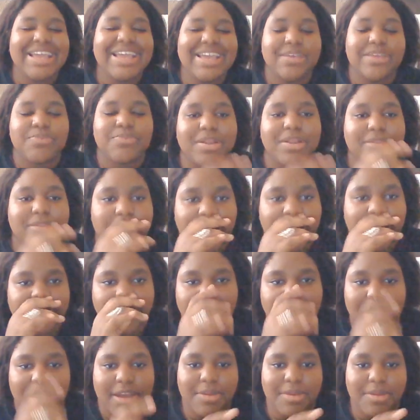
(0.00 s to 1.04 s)
Well, not
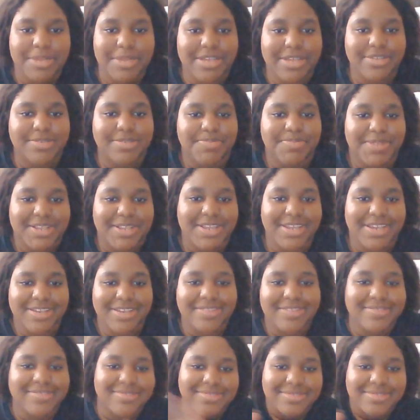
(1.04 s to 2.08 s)
your enemies, but like
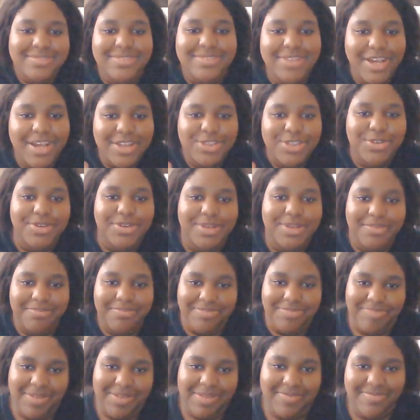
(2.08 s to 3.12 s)
other
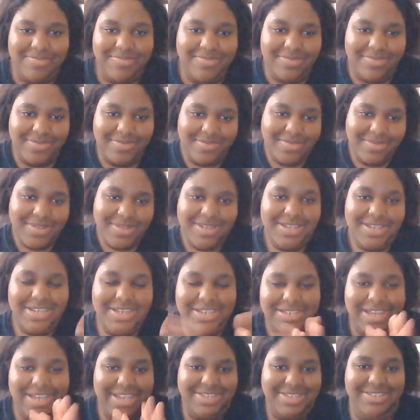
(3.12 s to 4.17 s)

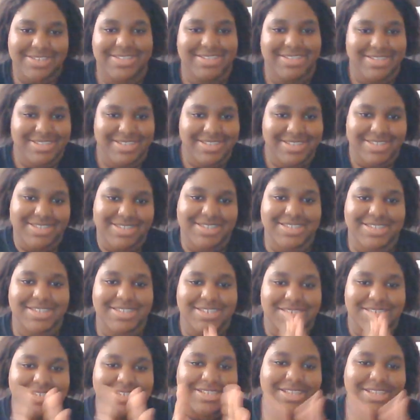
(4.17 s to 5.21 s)
contestants.
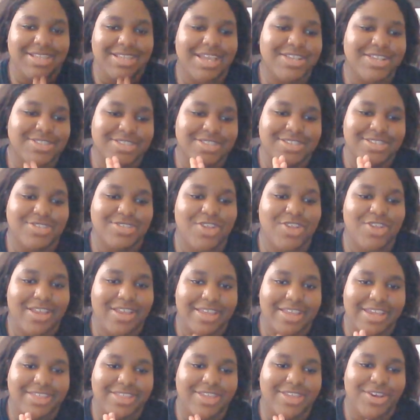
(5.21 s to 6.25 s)
Because this is not
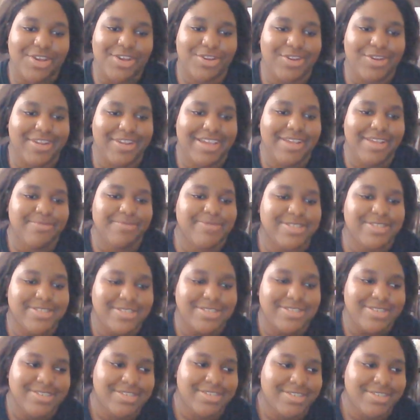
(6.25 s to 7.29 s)
like the Hunger Games.
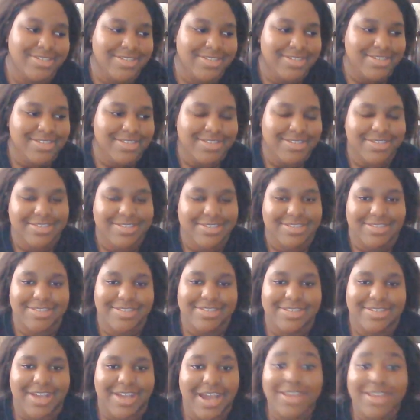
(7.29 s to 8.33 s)

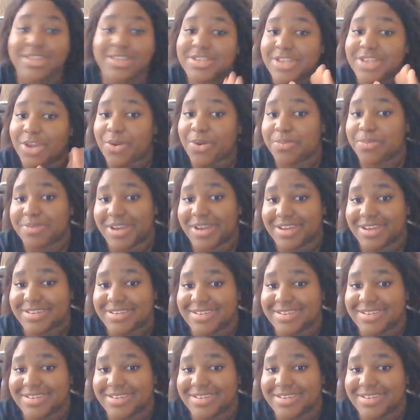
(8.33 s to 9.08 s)
At least I hope not.